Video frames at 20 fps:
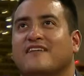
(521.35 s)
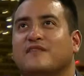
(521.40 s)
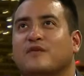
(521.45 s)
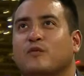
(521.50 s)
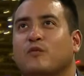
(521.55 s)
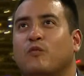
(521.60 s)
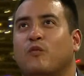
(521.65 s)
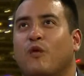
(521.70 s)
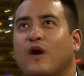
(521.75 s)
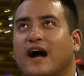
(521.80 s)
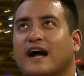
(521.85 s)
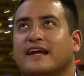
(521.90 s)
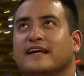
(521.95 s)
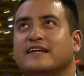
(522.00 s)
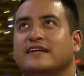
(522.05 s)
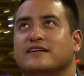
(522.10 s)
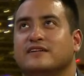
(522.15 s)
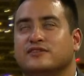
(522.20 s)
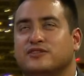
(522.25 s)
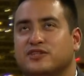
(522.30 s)
why do
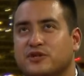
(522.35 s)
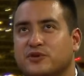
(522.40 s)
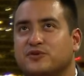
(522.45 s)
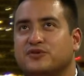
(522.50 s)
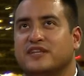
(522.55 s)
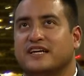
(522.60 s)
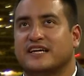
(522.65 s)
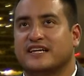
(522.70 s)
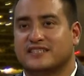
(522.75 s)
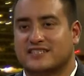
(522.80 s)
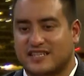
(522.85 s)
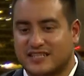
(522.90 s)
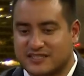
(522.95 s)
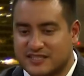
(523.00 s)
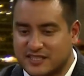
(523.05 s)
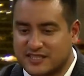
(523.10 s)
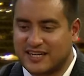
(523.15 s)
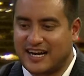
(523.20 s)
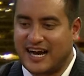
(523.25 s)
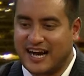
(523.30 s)
you, do you think it's because
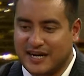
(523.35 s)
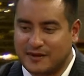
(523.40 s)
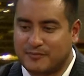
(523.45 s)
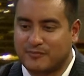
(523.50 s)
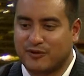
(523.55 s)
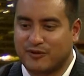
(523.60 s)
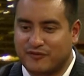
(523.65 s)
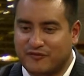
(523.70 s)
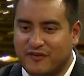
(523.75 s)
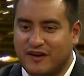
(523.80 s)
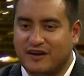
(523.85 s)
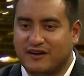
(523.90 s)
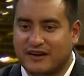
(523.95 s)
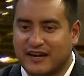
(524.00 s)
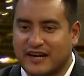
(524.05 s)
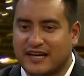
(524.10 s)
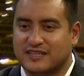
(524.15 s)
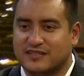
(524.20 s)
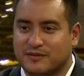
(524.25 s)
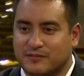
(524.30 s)
it's a high profile
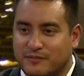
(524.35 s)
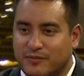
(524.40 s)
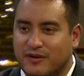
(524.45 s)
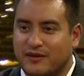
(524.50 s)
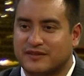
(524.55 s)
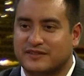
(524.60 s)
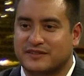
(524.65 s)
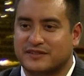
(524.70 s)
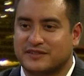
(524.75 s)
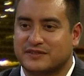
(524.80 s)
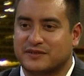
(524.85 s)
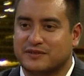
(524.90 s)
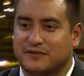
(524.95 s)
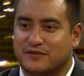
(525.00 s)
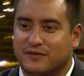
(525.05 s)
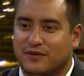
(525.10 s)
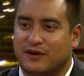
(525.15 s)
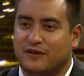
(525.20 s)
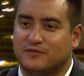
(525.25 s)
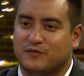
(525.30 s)
case and politics are
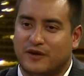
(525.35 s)
involved?